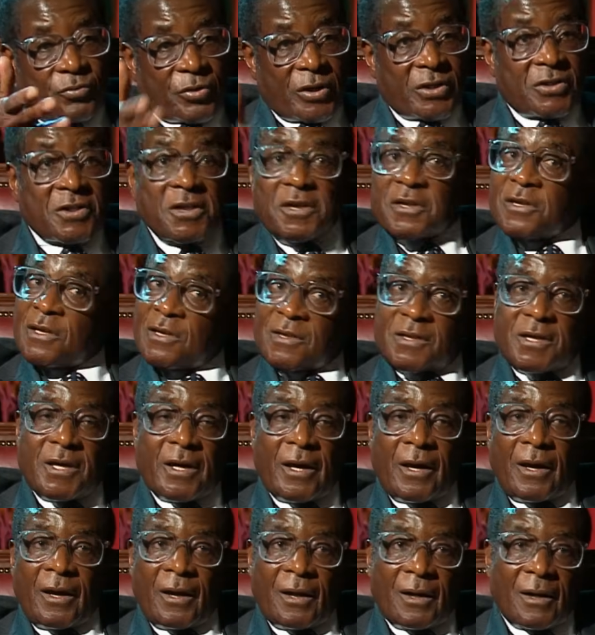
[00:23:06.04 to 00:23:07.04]
We did it
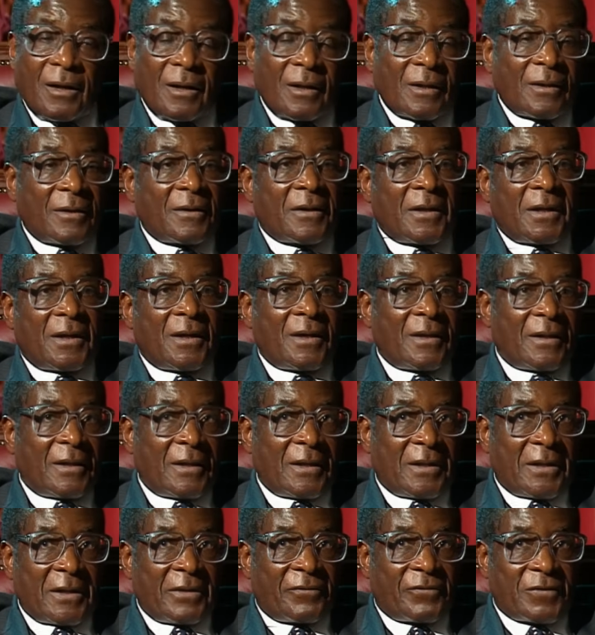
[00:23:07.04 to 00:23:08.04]
here.
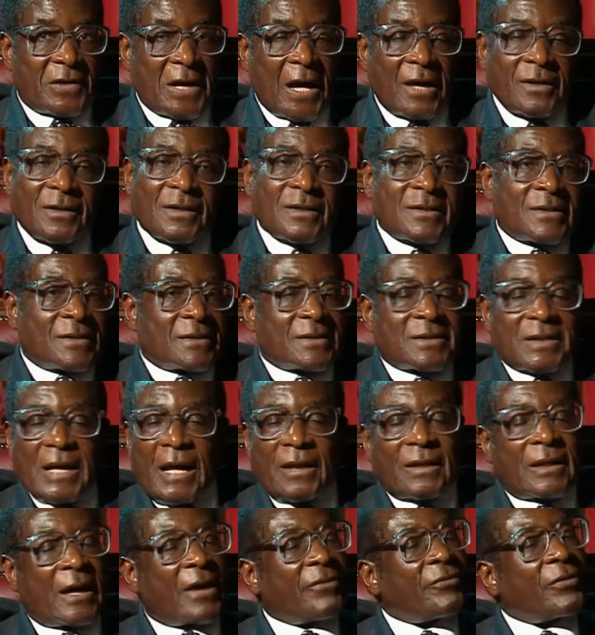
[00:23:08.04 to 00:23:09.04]
They've done it in
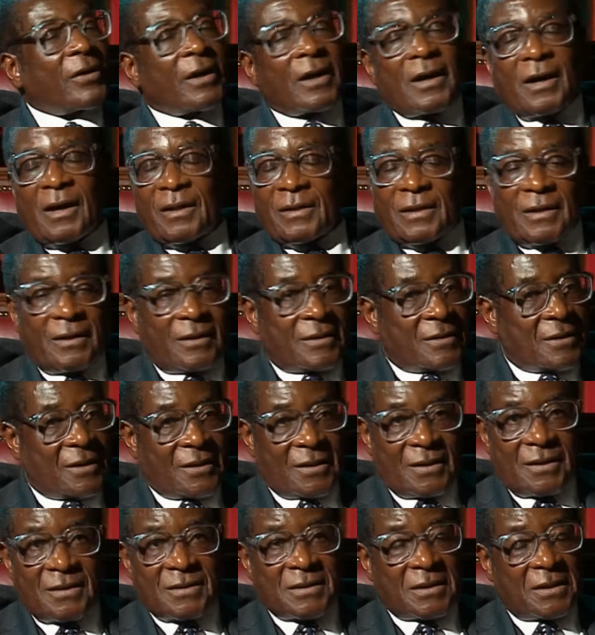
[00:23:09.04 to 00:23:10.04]
South Africa. They did
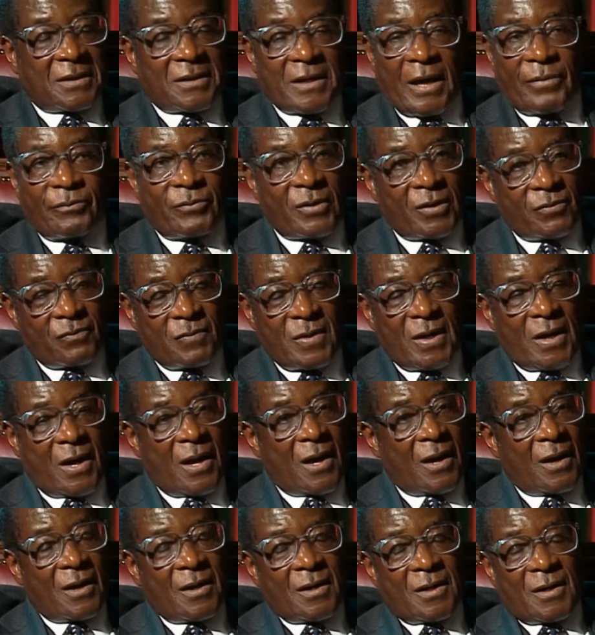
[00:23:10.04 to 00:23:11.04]
it in Namibia,
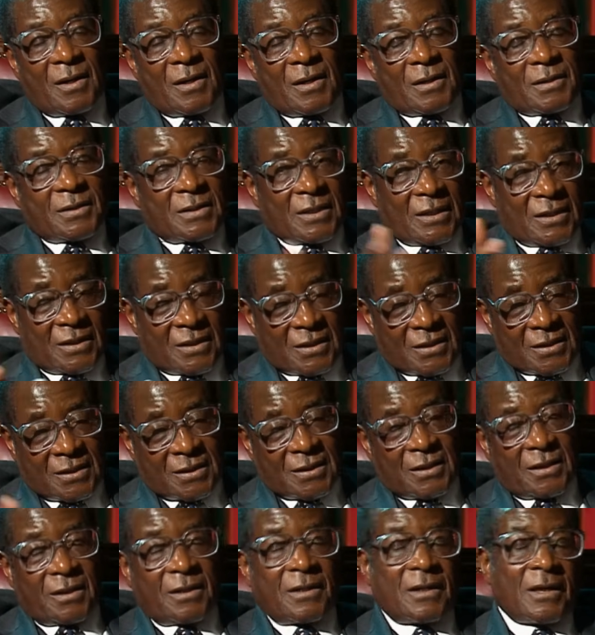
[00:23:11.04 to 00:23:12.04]
did it
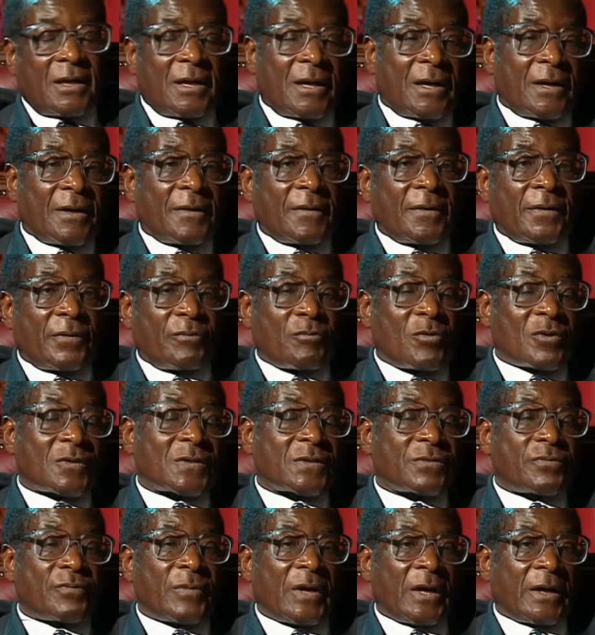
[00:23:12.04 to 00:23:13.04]
in
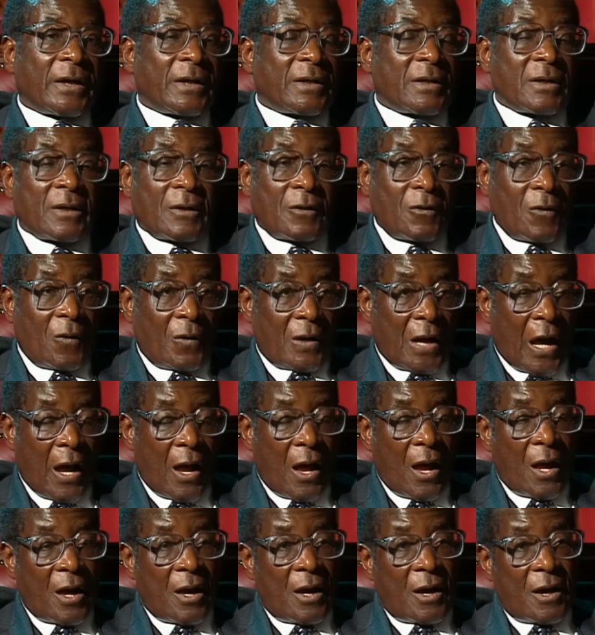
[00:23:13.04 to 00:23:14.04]
Mozambique and Angola.
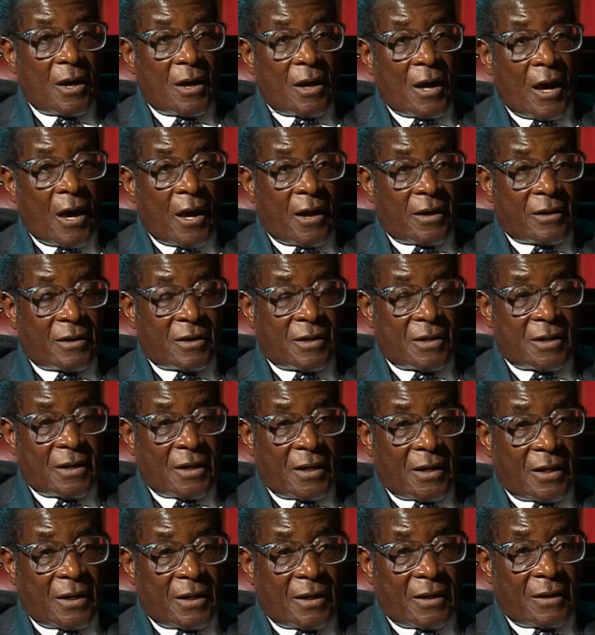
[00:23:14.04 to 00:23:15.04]

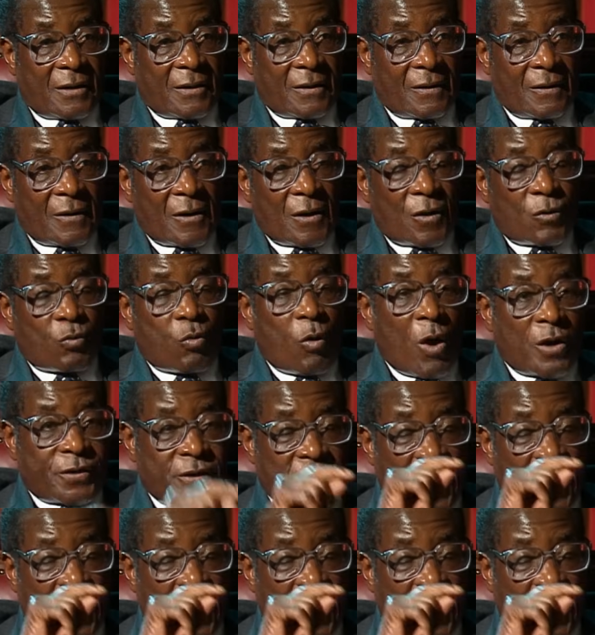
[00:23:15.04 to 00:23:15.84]
And what